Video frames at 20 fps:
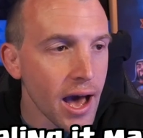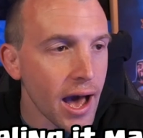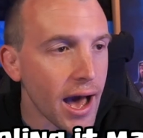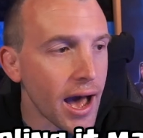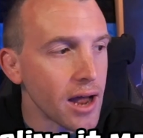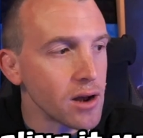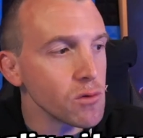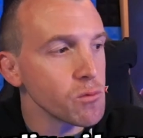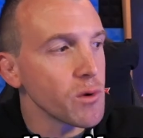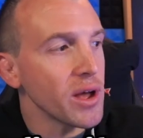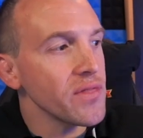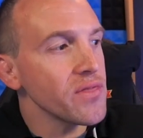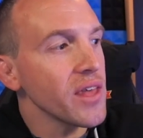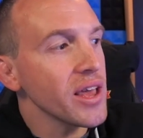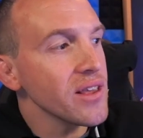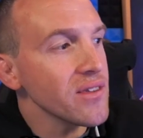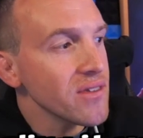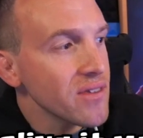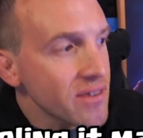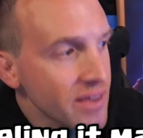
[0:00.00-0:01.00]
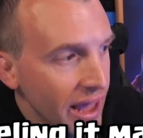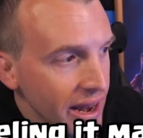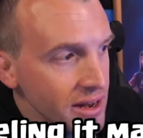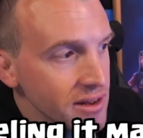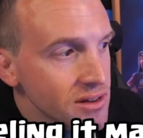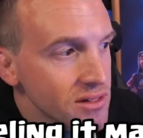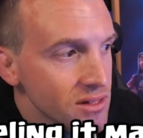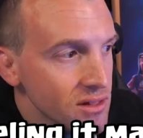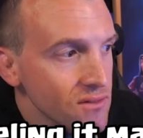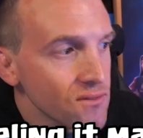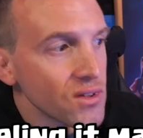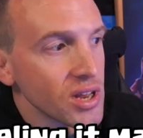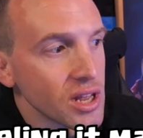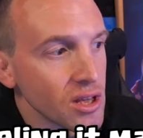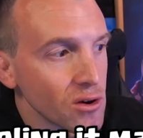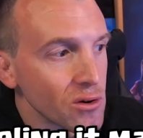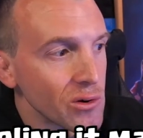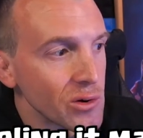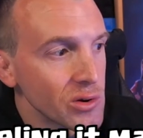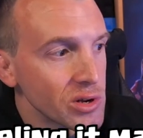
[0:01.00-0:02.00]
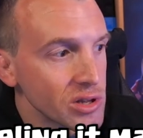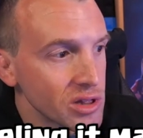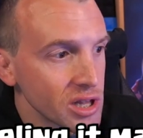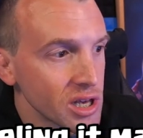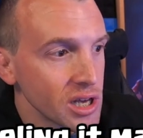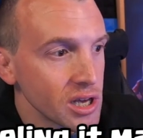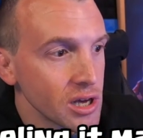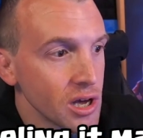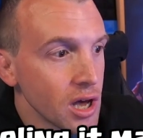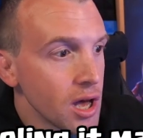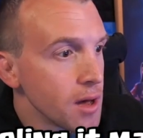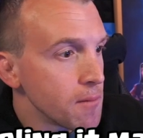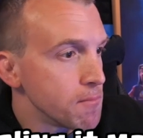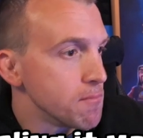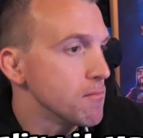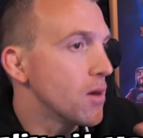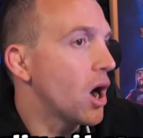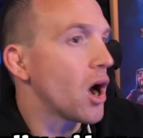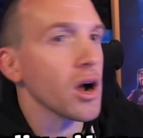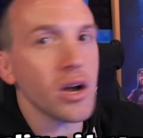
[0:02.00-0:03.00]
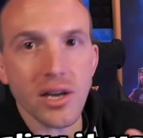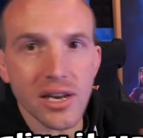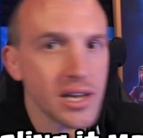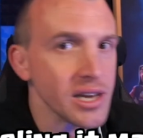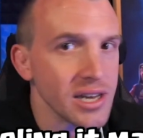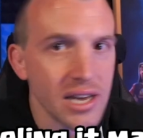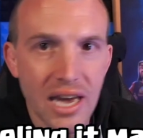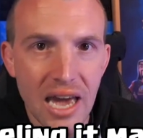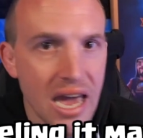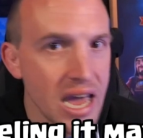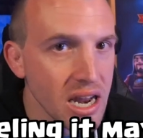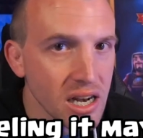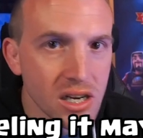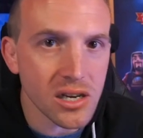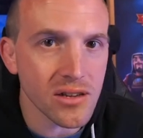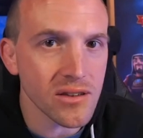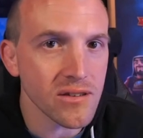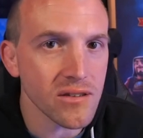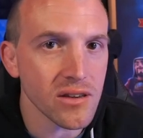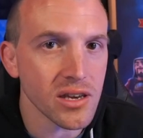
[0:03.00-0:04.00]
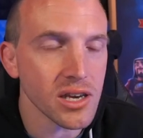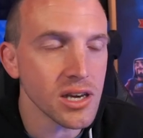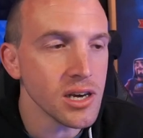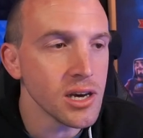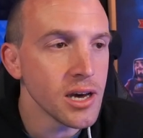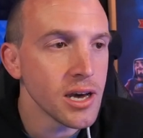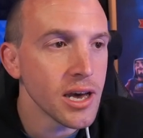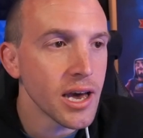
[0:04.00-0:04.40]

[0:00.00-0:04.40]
and when they sent the video to the marketing agency,